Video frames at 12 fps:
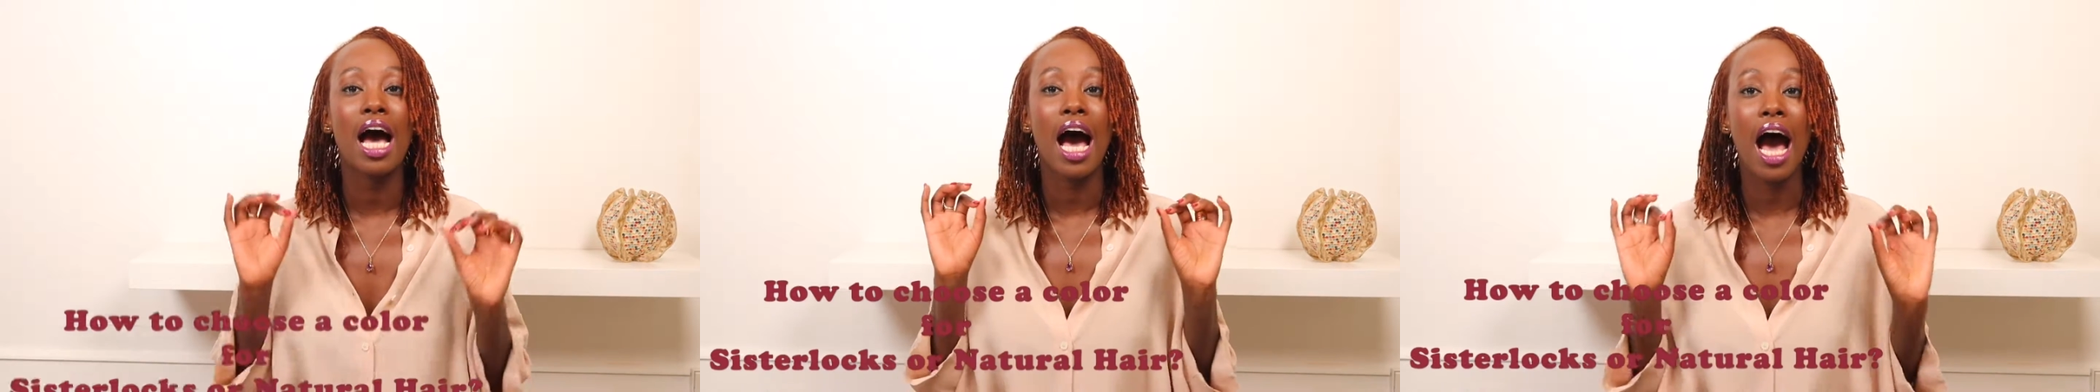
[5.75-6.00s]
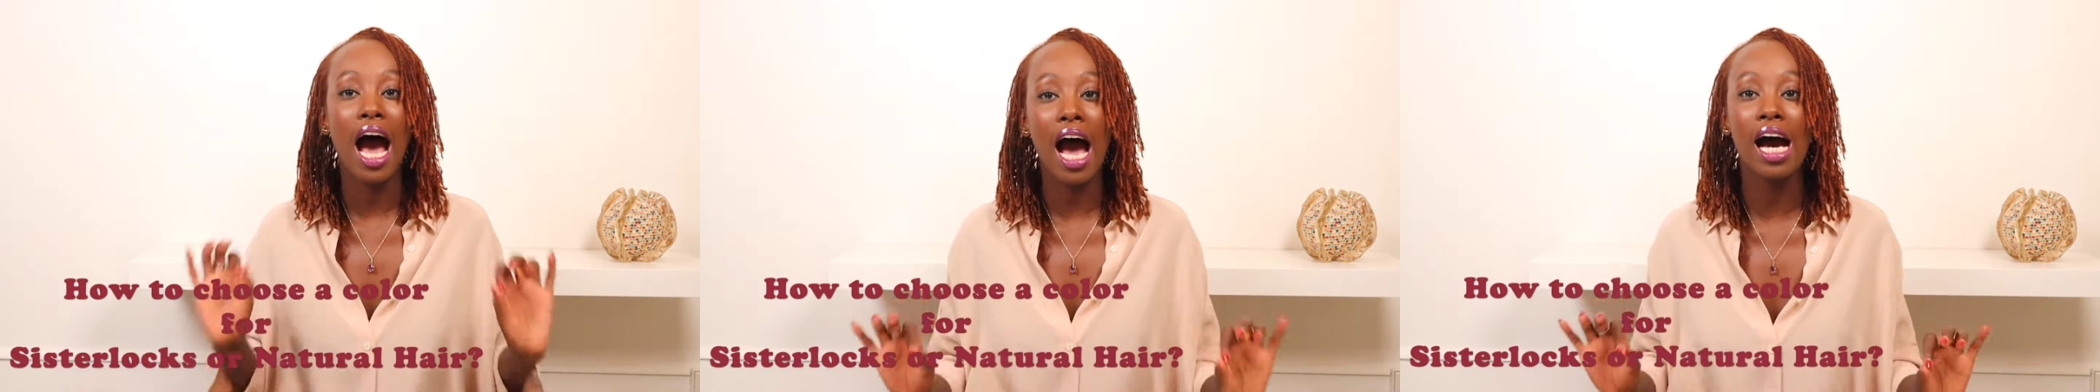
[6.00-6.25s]

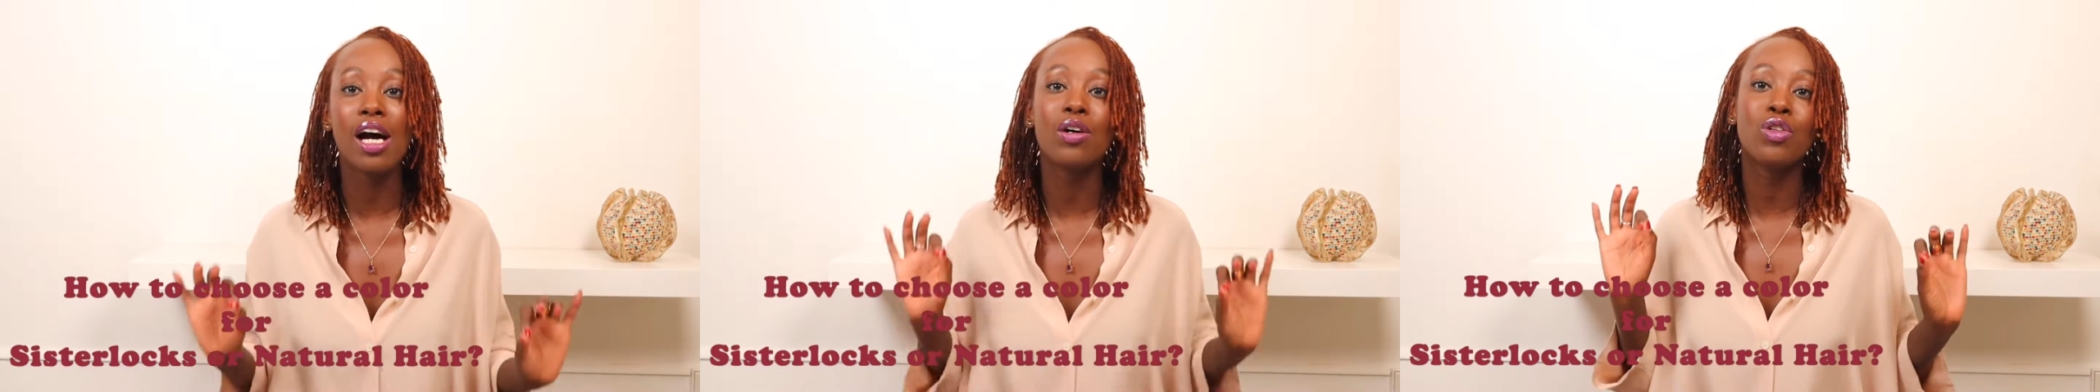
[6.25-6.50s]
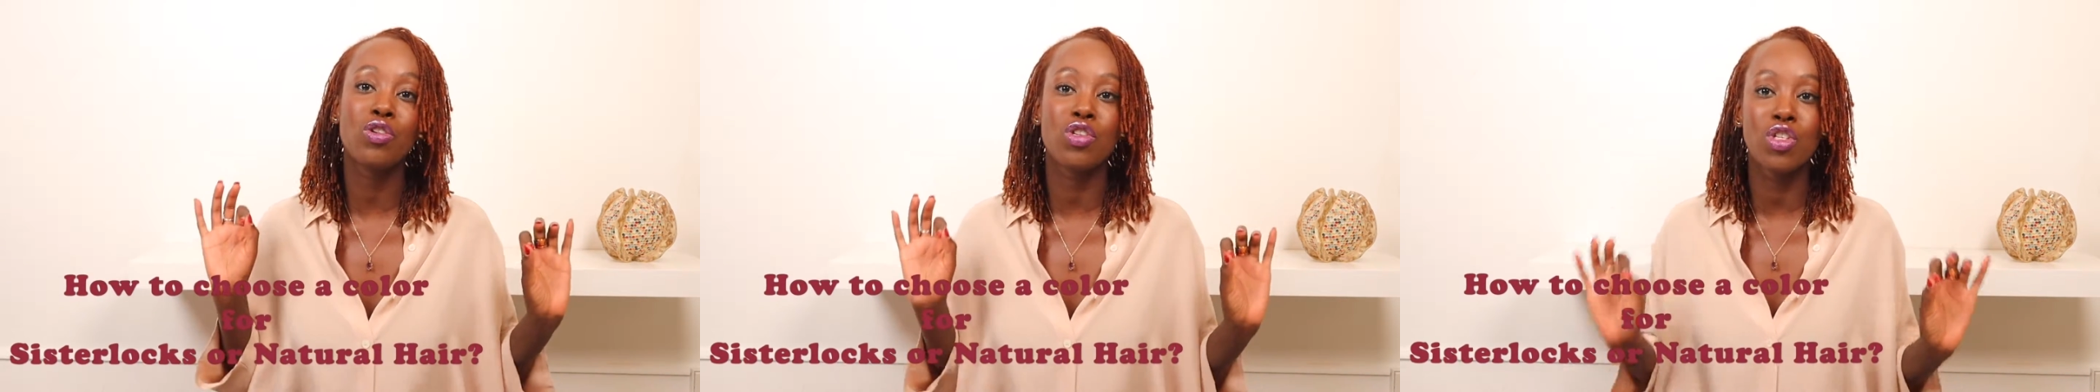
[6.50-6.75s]

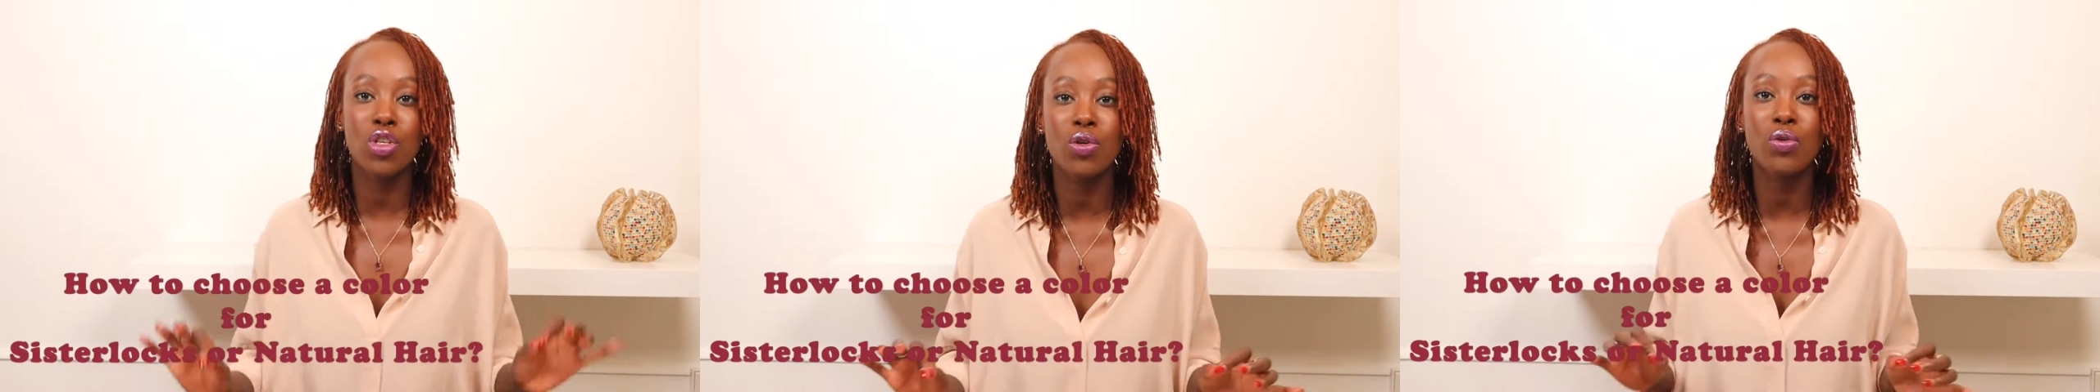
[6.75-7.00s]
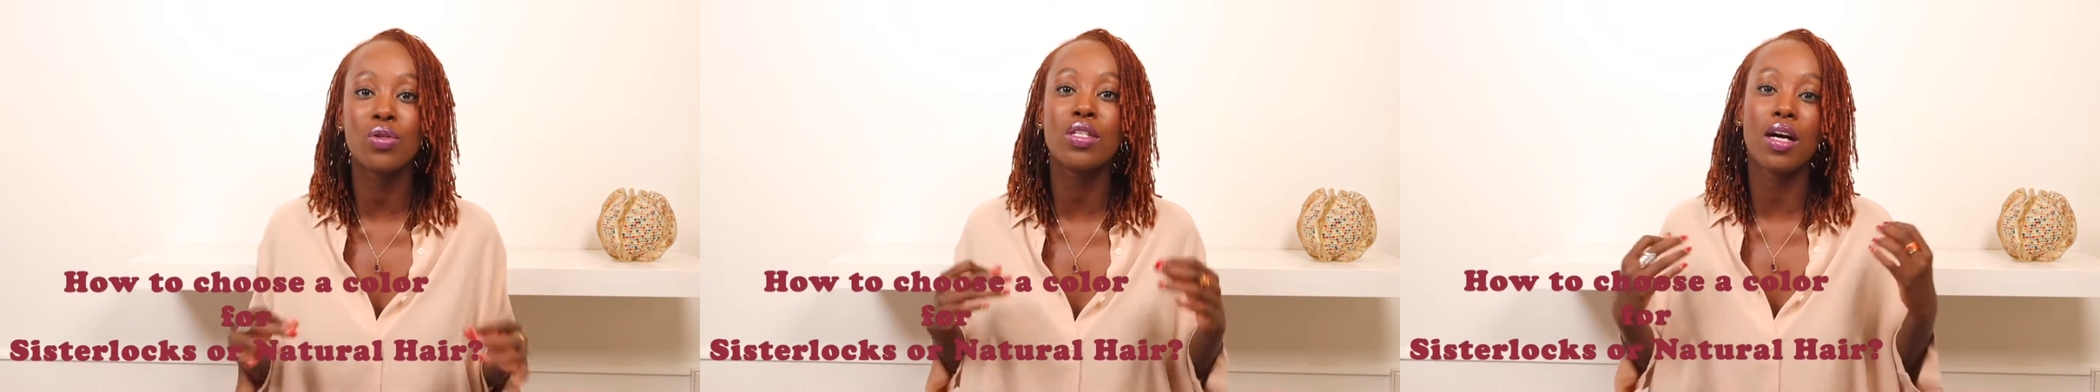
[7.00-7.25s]
how to
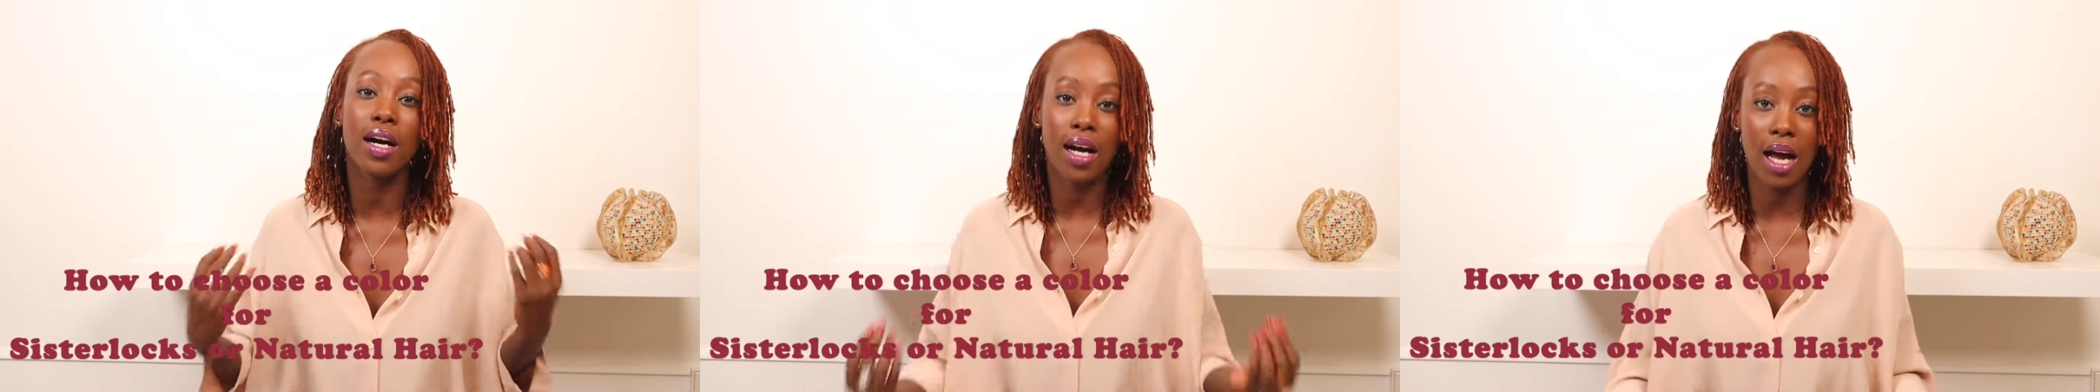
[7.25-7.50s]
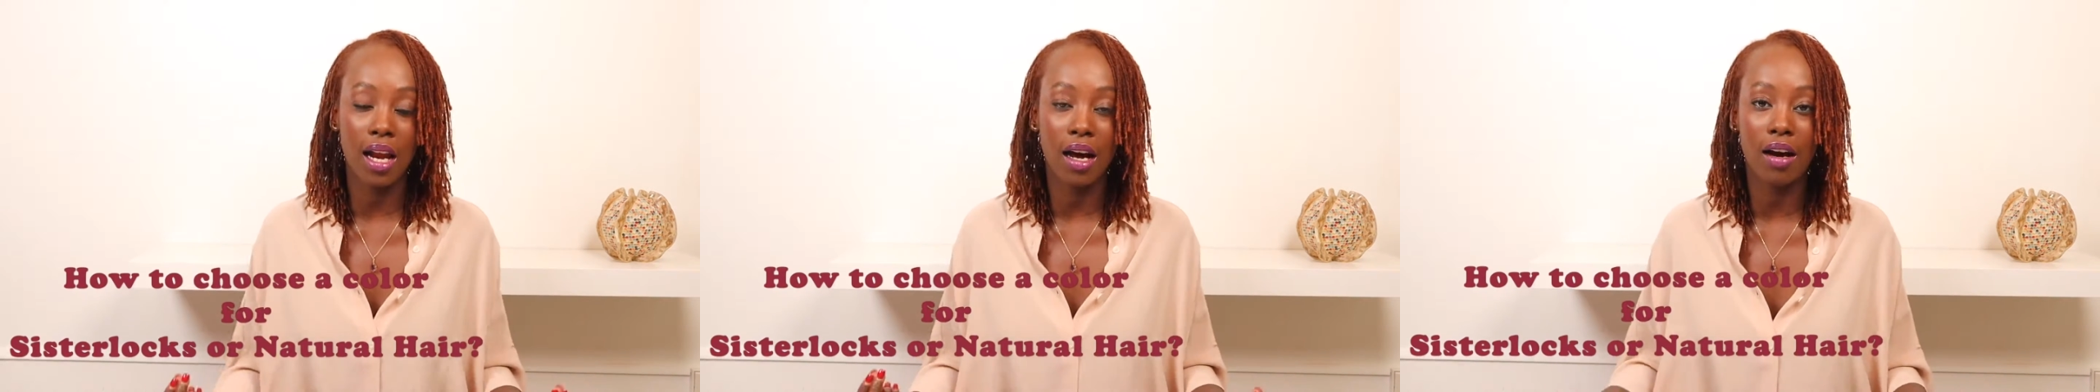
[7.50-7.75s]
choose a
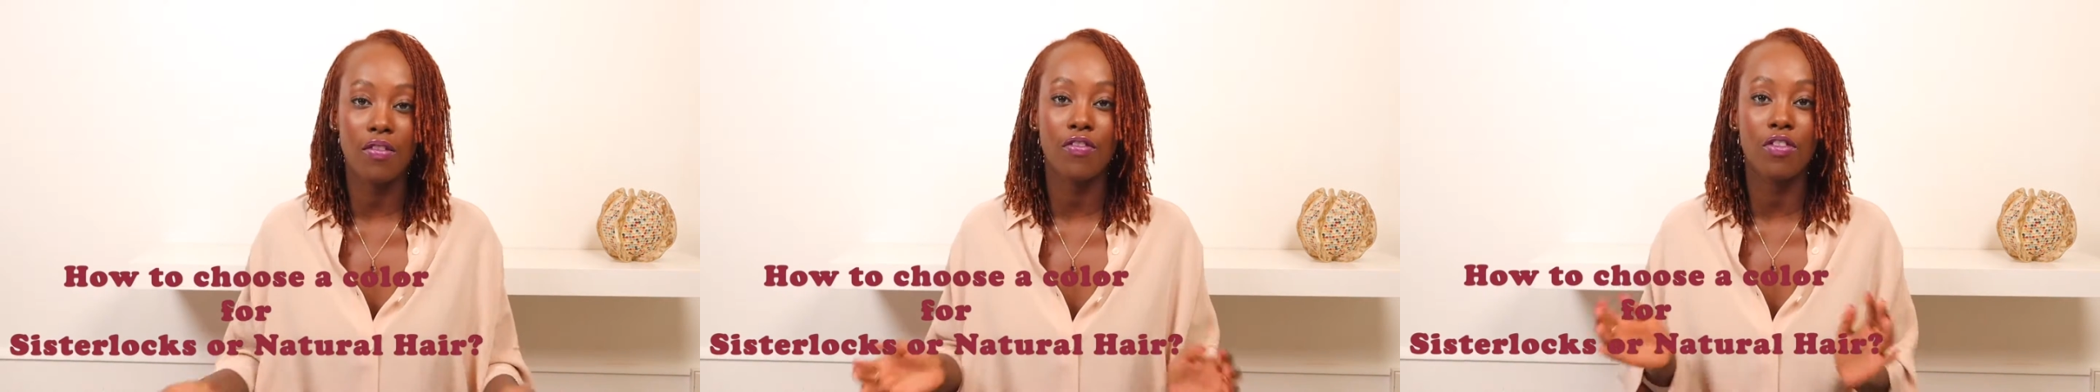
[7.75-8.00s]
color